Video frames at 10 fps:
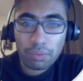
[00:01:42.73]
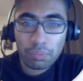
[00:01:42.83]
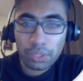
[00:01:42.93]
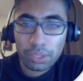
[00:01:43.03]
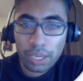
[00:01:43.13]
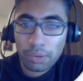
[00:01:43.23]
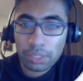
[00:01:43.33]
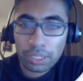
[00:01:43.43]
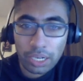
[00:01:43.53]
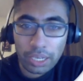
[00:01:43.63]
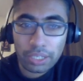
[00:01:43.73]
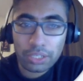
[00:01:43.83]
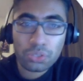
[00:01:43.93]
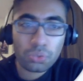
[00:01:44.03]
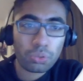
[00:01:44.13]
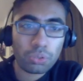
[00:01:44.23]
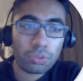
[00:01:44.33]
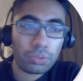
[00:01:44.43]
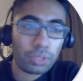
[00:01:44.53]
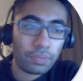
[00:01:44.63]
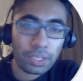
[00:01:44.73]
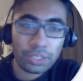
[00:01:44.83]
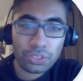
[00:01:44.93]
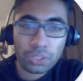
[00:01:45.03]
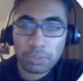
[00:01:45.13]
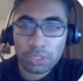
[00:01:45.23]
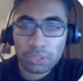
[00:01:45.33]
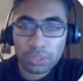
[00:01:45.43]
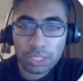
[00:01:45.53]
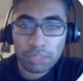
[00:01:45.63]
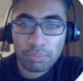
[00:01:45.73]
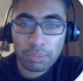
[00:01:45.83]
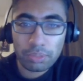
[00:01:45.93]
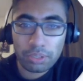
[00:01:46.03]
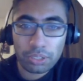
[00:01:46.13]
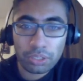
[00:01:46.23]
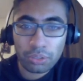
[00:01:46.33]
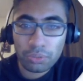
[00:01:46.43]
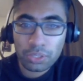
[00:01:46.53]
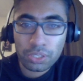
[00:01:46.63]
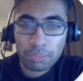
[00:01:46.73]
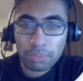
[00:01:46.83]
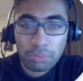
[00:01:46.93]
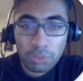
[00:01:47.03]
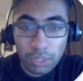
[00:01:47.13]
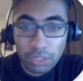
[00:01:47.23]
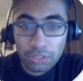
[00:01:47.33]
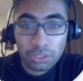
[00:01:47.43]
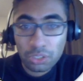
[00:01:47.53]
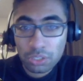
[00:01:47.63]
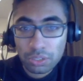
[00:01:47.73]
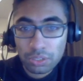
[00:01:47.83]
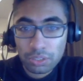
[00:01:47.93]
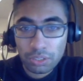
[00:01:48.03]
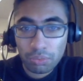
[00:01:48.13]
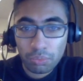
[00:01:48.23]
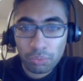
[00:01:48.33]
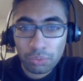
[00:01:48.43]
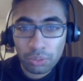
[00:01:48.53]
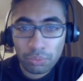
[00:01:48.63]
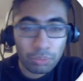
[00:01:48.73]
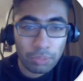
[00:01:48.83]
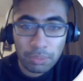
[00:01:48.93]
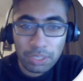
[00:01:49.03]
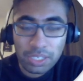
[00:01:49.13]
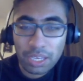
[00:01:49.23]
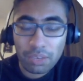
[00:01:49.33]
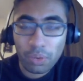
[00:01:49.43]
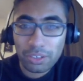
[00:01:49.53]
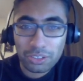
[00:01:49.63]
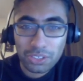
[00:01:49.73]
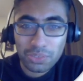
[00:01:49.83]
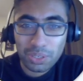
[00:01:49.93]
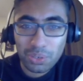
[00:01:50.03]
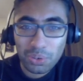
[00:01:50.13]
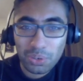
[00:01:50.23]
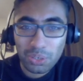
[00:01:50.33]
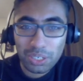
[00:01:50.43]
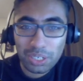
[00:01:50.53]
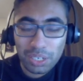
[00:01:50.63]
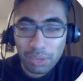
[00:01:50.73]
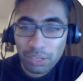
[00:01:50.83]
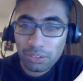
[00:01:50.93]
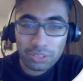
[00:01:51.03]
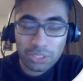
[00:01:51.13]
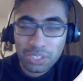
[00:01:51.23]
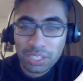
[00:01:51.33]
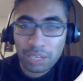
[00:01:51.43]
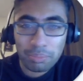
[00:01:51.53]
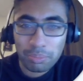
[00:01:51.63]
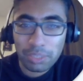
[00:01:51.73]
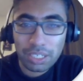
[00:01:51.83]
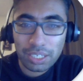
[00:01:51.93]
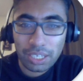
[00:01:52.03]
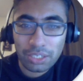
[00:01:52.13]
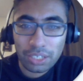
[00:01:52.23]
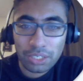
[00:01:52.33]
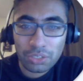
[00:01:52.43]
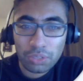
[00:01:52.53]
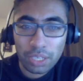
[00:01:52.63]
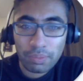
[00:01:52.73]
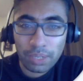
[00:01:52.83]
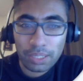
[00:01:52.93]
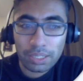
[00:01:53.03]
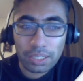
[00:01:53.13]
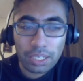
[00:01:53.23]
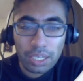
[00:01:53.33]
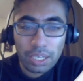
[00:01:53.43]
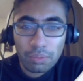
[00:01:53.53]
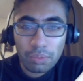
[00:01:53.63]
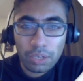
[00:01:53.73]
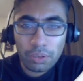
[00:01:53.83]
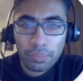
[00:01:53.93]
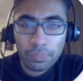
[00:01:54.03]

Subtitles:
with our clients, or if I need to speak to a team member, it's sometimes quicker to just, you may be saying, why not just record? Why not just set up a meeting and do that, right? Well,